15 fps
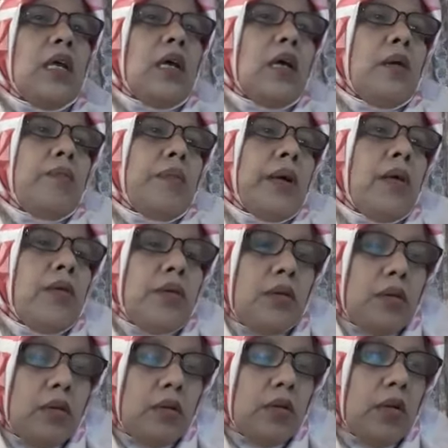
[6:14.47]
about
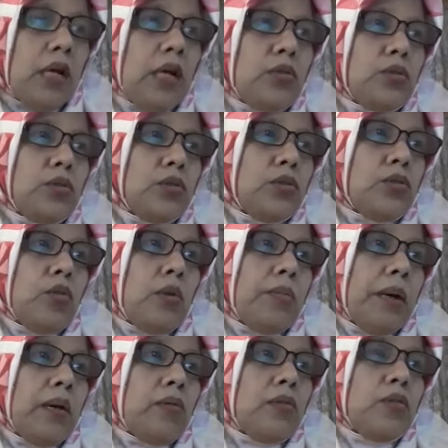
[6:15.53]
how to go
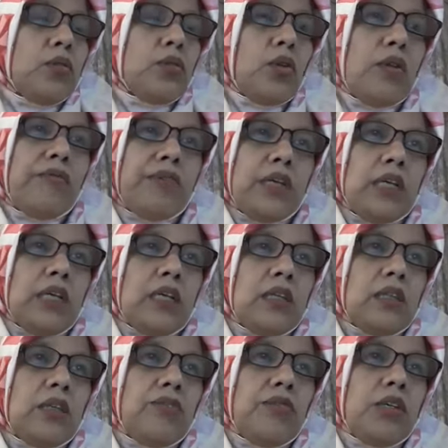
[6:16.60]
about solving
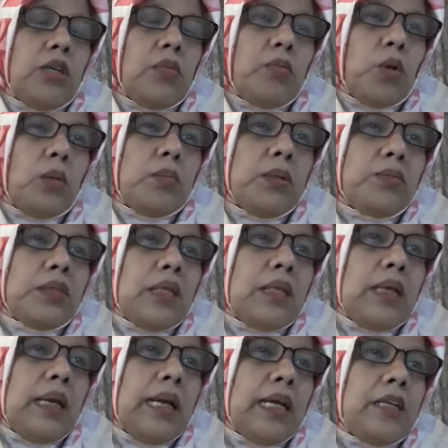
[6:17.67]
the reading problems that
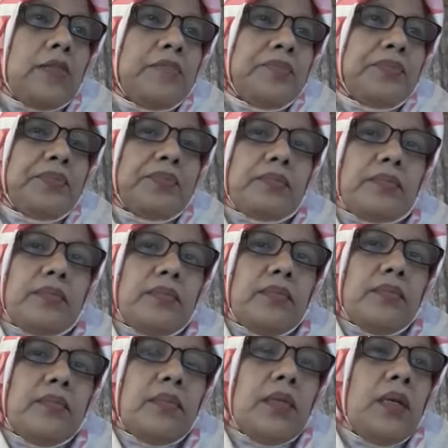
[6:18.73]
they had.
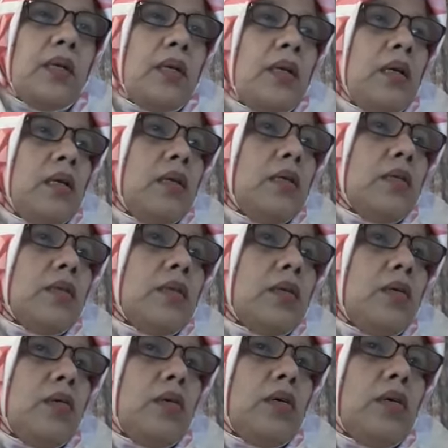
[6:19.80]

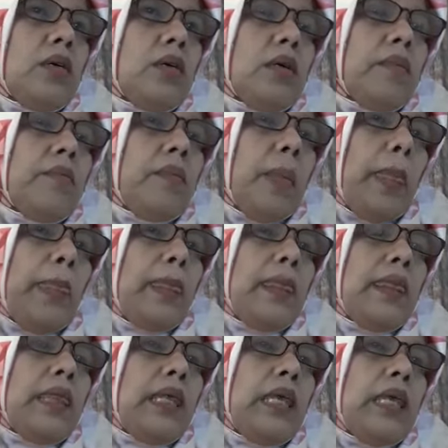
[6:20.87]
So
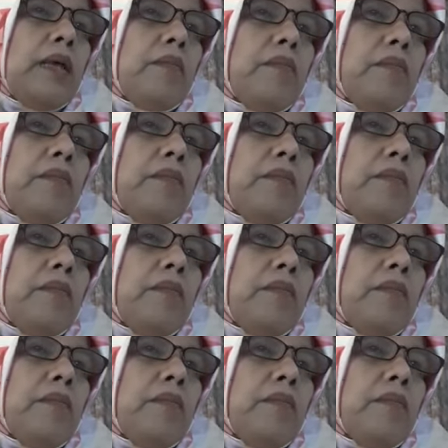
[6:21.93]
the